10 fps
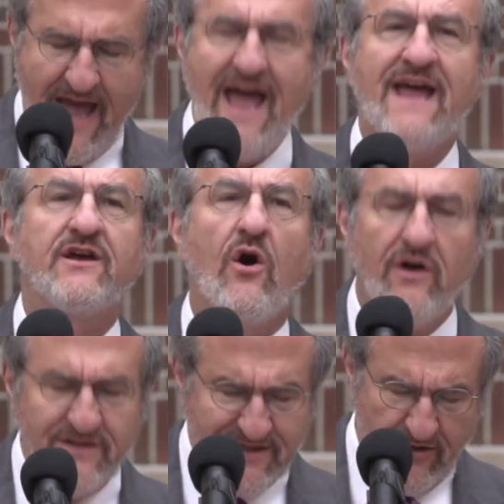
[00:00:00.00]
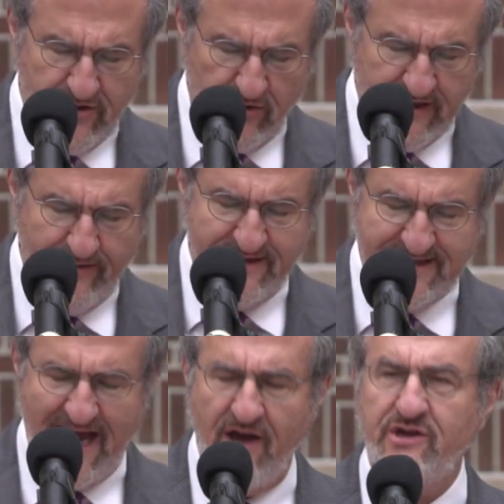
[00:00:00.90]
And also no
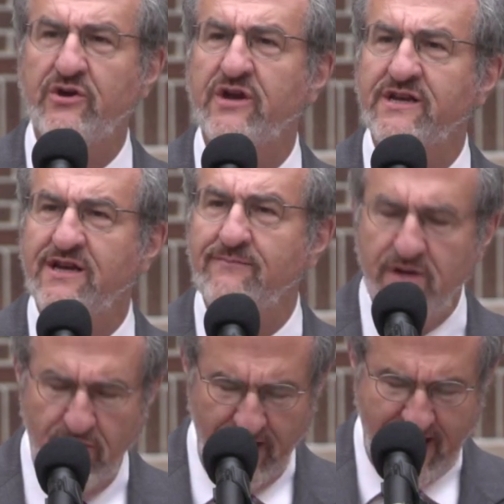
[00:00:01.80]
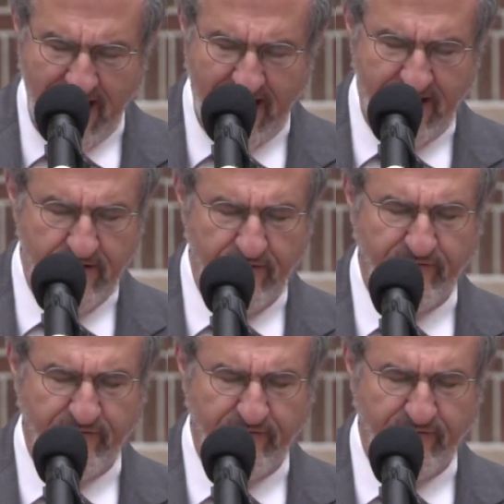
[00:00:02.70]
limit to how you can communicate